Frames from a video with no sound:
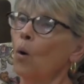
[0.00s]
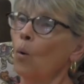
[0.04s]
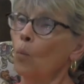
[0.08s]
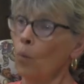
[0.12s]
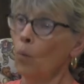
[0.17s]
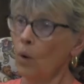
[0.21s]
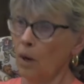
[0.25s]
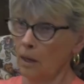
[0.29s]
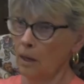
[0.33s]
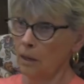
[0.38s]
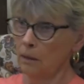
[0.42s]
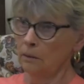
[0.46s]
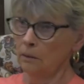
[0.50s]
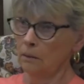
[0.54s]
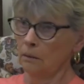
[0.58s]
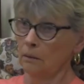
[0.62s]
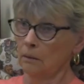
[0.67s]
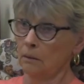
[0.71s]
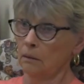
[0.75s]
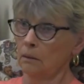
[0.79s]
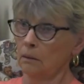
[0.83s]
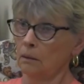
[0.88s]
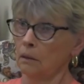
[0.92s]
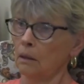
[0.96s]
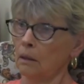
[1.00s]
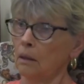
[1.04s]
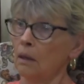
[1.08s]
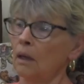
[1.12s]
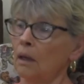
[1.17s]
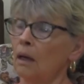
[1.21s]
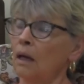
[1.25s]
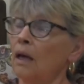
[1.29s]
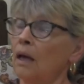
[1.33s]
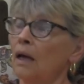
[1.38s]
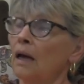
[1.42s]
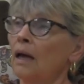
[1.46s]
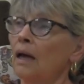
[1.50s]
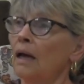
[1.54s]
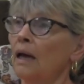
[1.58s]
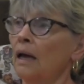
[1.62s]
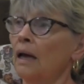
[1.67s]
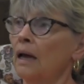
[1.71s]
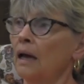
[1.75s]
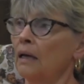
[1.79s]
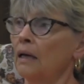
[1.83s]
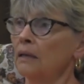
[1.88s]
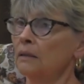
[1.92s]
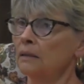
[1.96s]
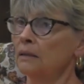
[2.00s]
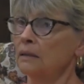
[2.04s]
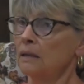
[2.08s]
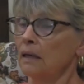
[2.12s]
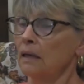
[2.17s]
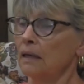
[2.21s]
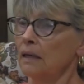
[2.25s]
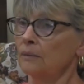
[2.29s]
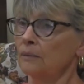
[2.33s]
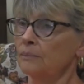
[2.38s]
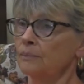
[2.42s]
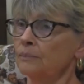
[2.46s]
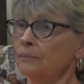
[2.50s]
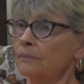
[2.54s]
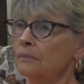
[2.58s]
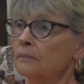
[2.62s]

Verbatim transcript: I, and